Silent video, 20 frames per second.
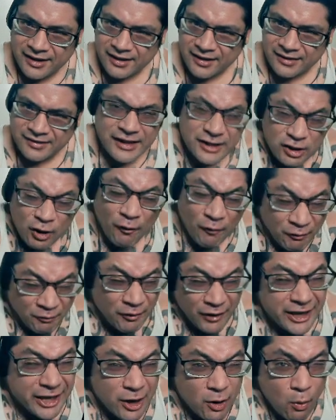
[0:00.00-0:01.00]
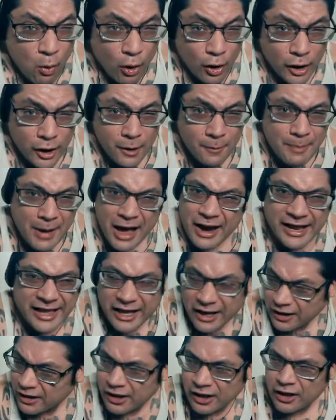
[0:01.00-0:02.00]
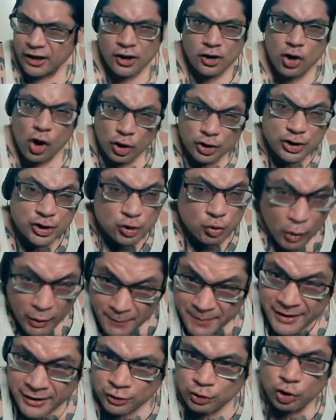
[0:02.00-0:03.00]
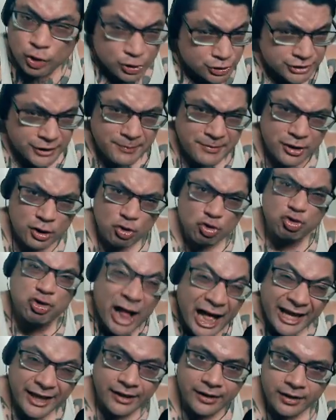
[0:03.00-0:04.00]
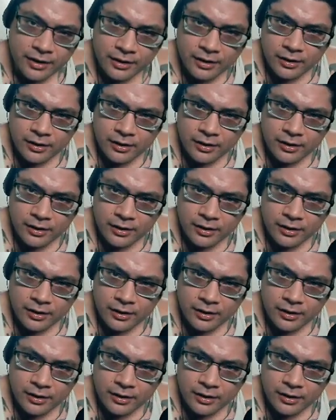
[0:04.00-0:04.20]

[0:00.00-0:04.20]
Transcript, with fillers: then don't fucking worry about it. Get a go swimming, do something you like.